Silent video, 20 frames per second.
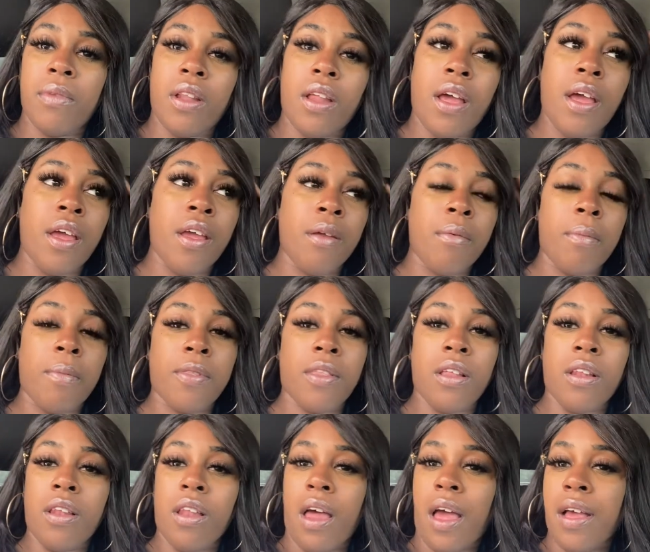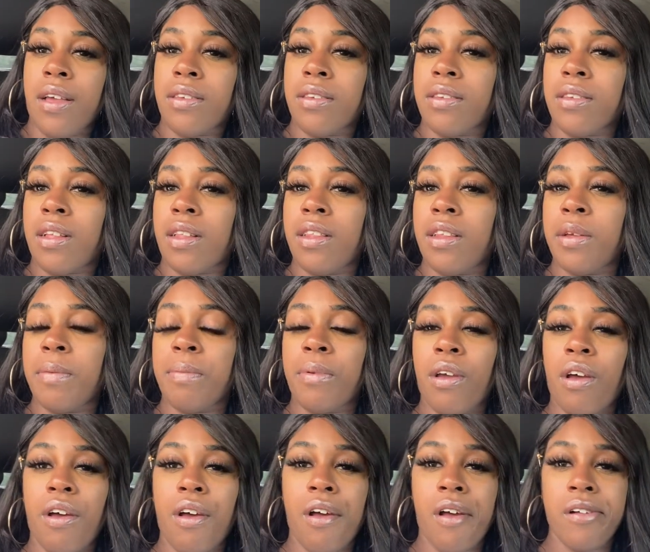like the last clip,
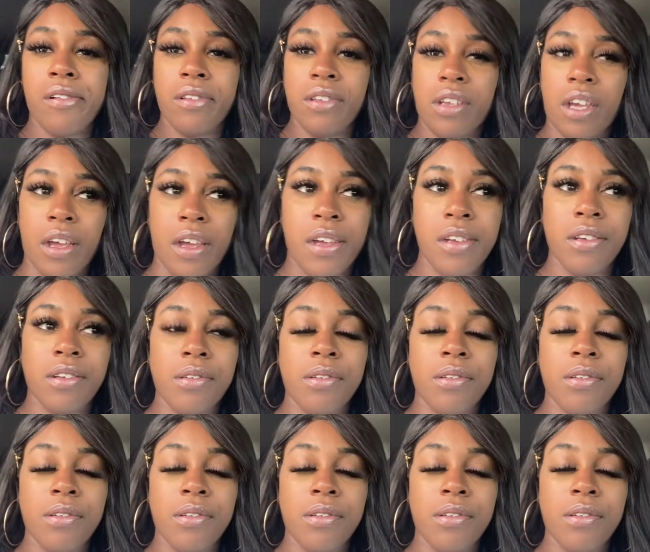y'all? Like